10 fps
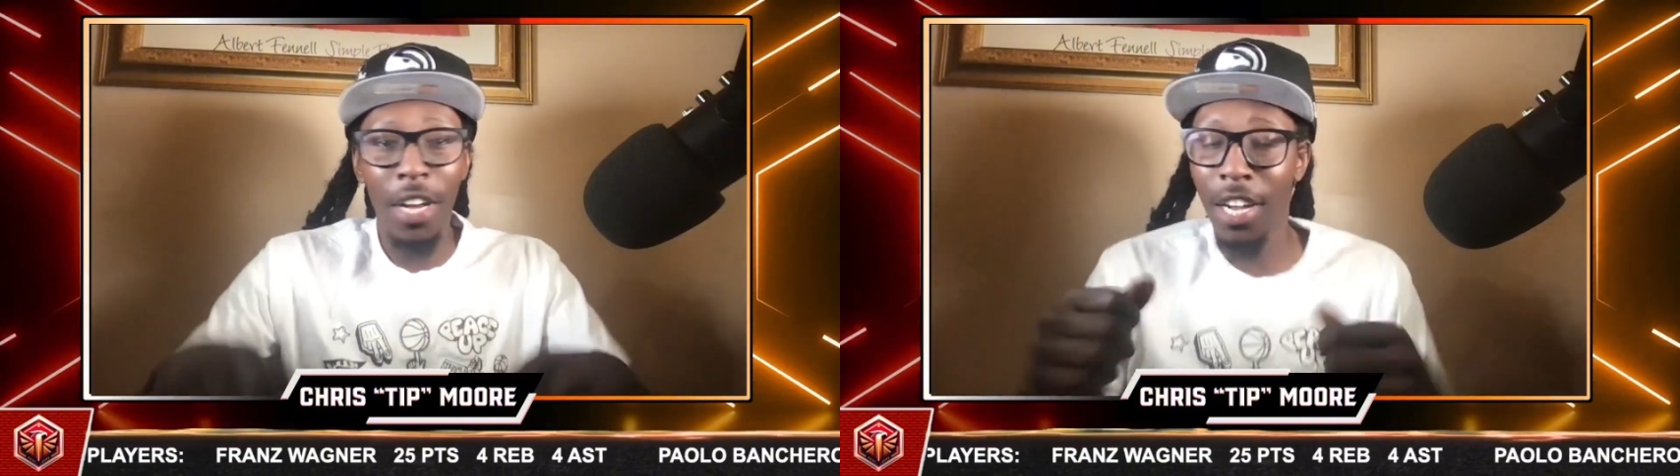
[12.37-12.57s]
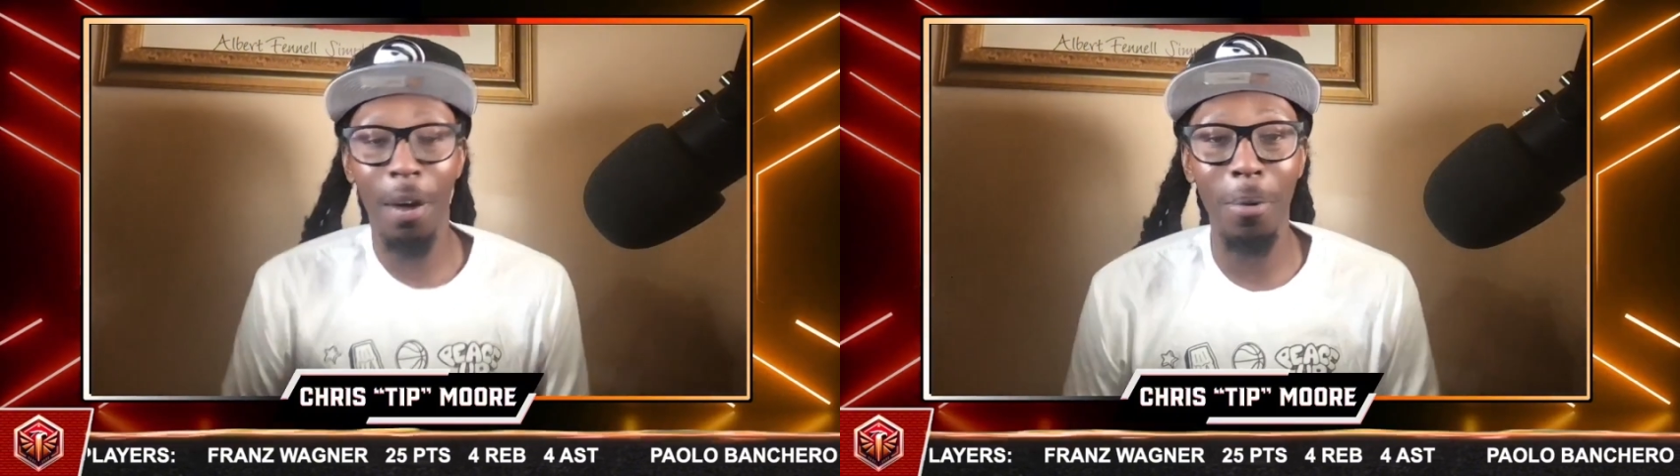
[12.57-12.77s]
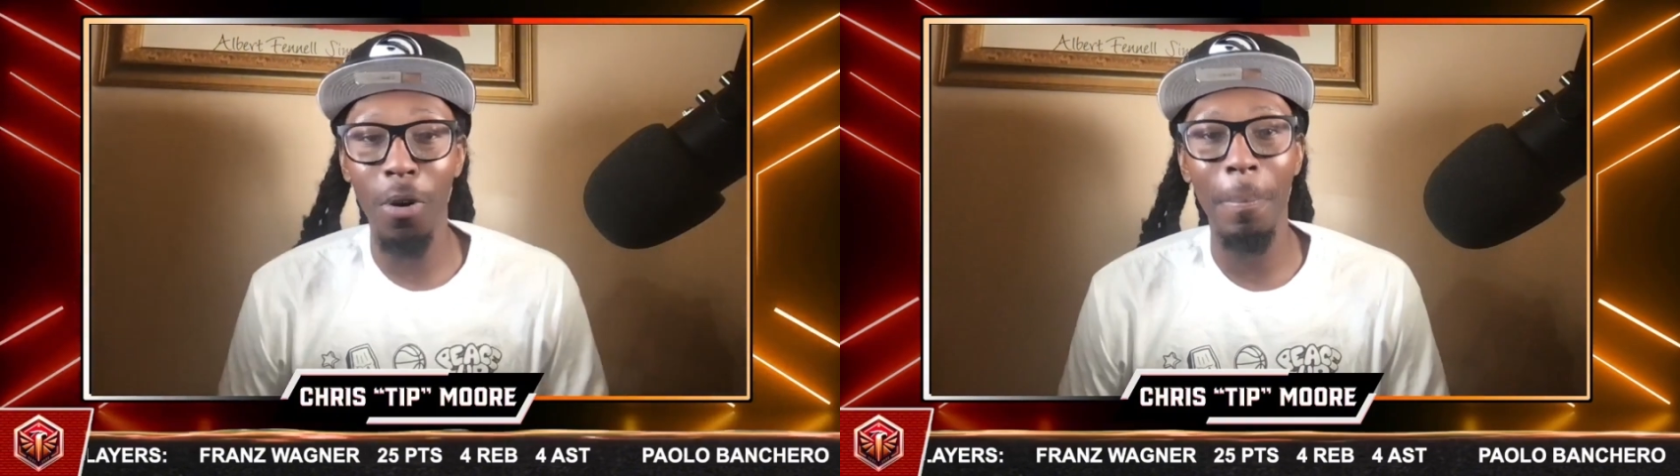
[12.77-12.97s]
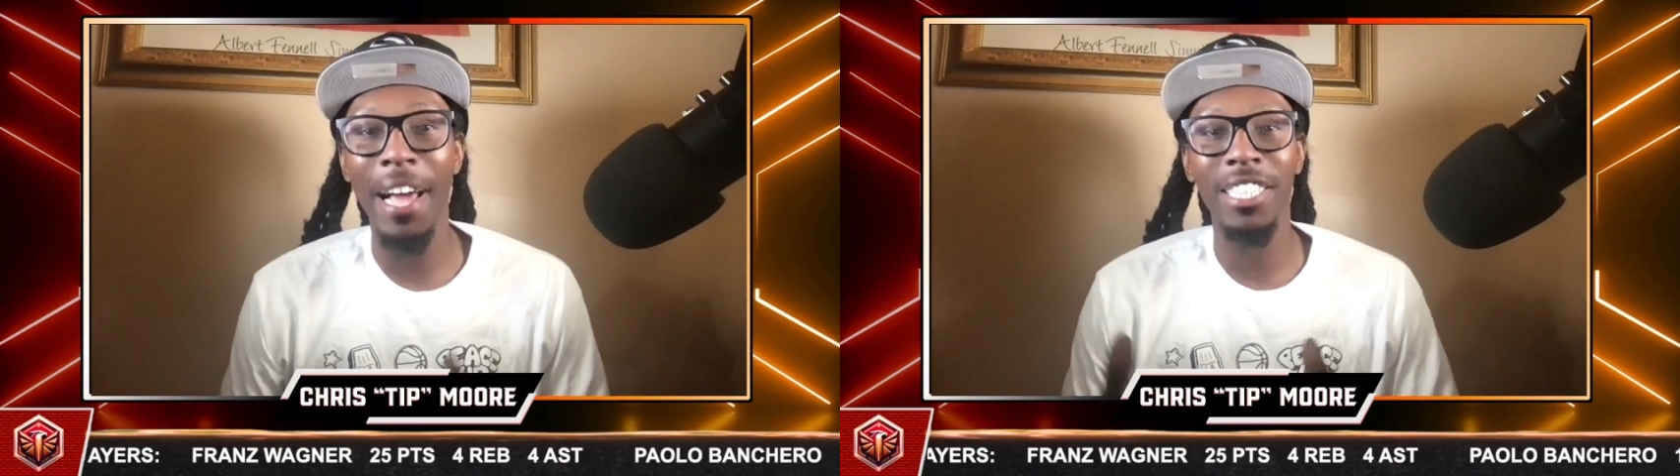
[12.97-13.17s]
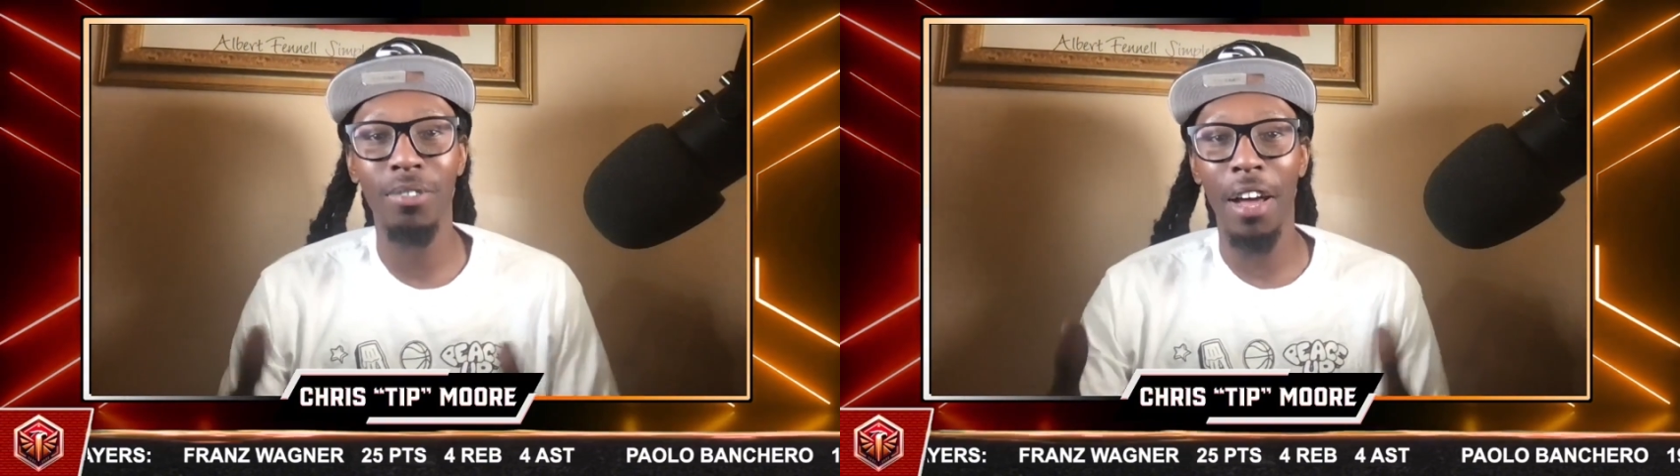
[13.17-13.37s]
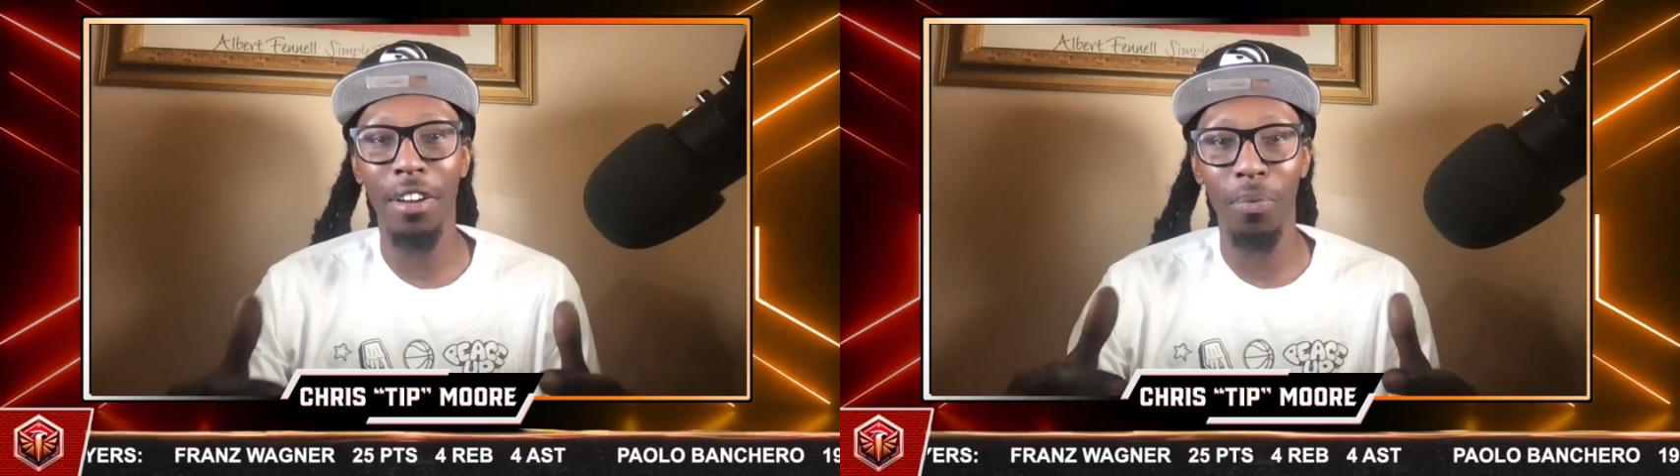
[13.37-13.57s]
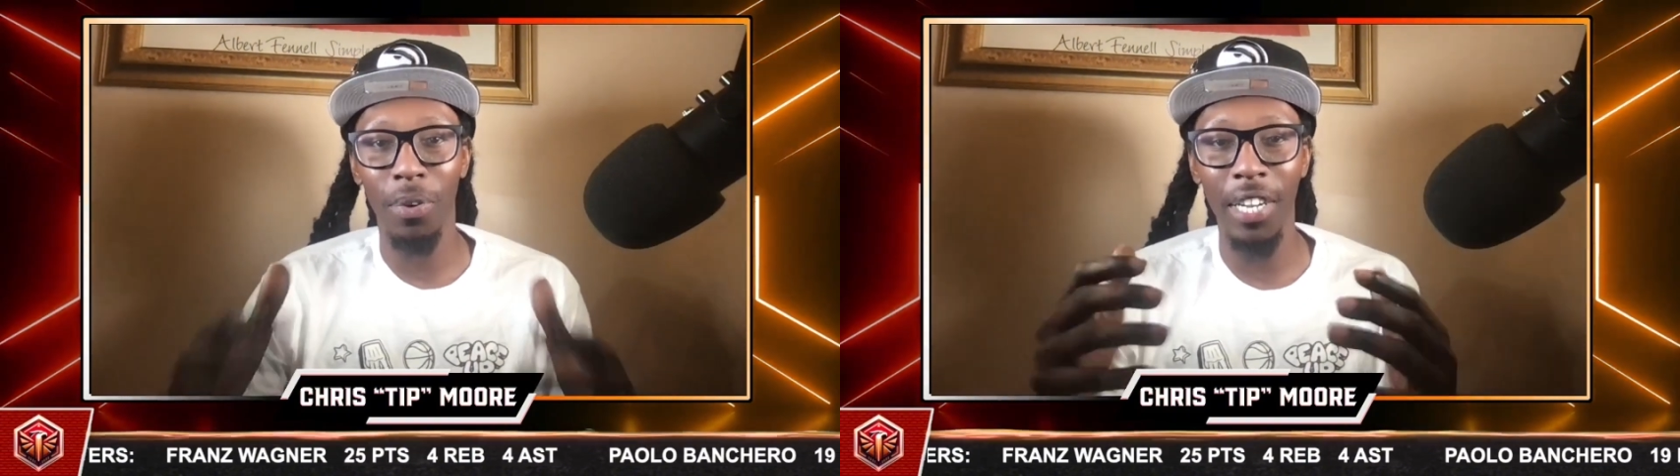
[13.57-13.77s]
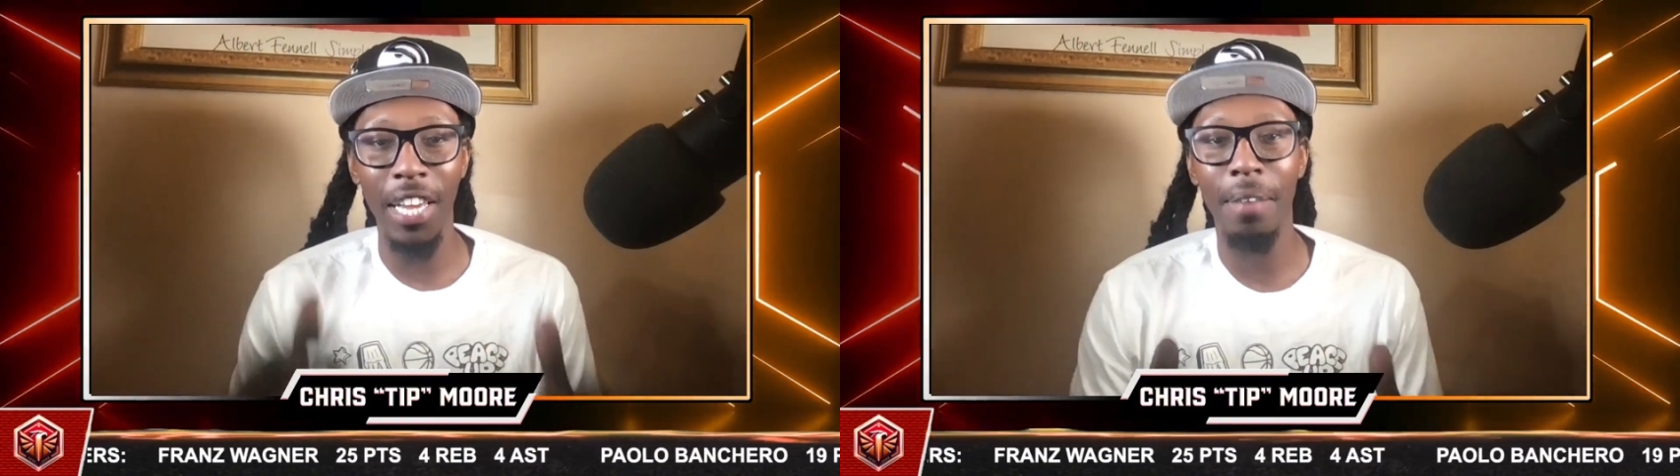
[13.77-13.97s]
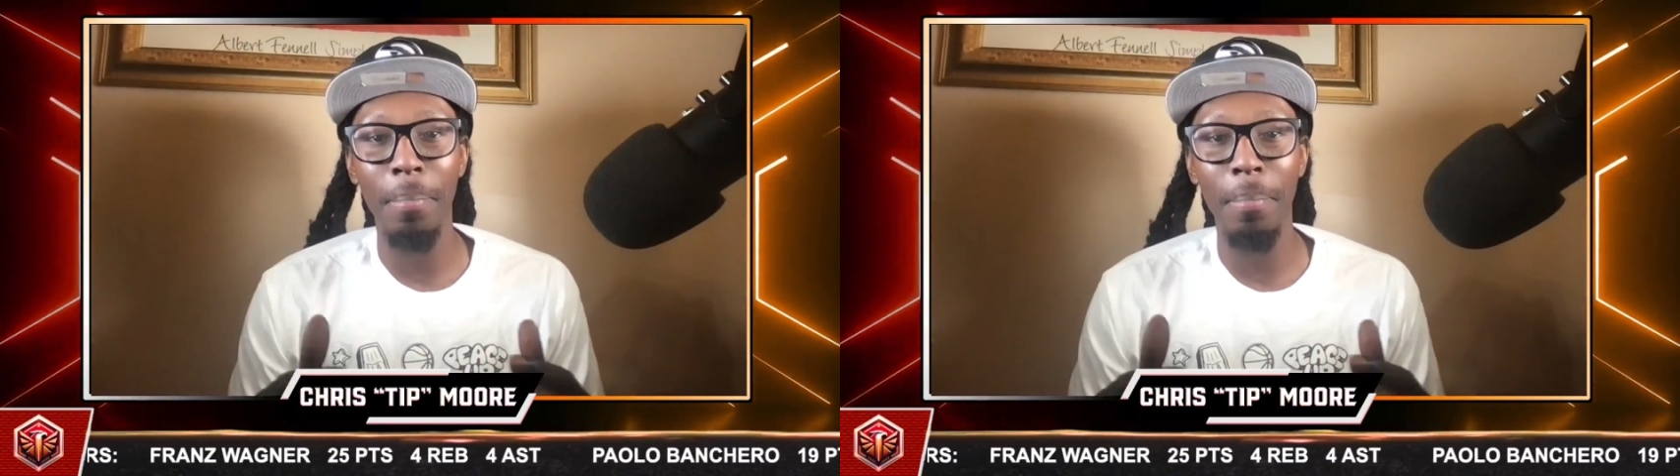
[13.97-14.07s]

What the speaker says: Come on back so I can relay the